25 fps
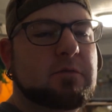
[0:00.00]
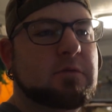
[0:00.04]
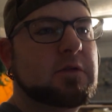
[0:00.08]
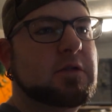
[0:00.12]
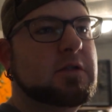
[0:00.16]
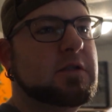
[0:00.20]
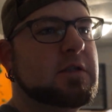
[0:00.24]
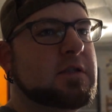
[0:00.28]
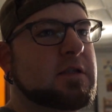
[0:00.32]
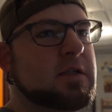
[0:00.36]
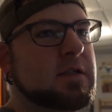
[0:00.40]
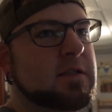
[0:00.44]
We're
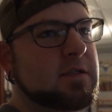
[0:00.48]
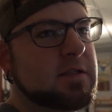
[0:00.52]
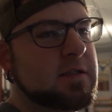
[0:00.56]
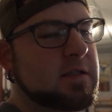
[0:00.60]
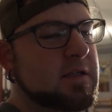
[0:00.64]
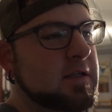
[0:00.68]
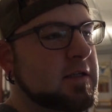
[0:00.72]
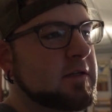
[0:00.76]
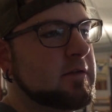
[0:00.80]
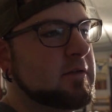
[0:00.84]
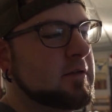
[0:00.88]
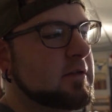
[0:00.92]
just going to
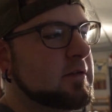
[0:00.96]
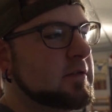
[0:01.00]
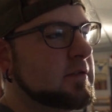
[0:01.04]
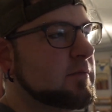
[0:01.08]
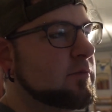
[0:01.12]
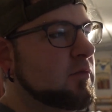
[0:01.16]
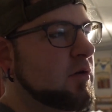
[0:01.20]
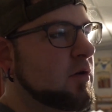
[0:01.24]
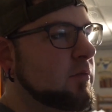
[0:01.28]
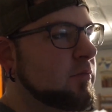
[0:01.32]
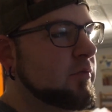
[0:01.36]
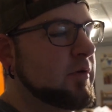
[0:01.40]
see a, a
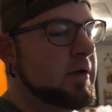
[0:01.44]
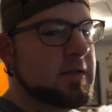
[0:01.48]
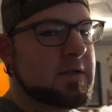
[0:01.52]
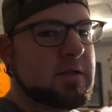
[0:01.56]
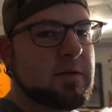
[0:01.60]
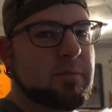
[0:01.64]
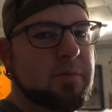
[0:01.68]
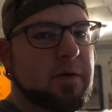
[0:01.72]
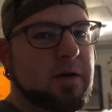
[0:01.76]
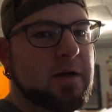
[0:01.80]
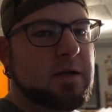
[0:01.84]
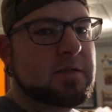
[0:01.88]
small price
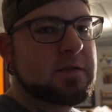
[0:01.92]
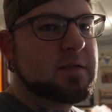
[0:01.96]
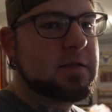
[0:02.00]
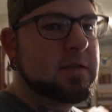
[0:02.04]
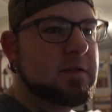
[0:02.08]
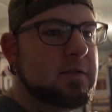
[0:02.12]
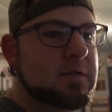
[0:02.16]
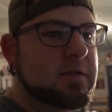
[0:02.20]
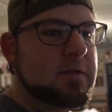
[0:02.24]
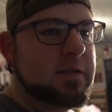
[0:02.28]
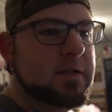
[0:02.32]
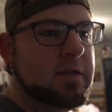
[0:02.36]

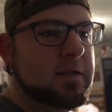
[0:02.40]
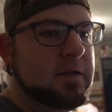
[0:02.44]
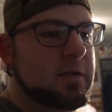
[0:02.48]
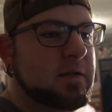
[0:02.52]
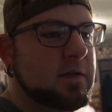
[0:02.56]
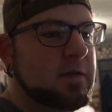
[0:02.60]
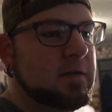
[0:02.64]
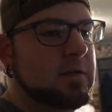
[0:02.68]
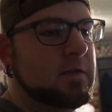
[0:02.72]
comparison to see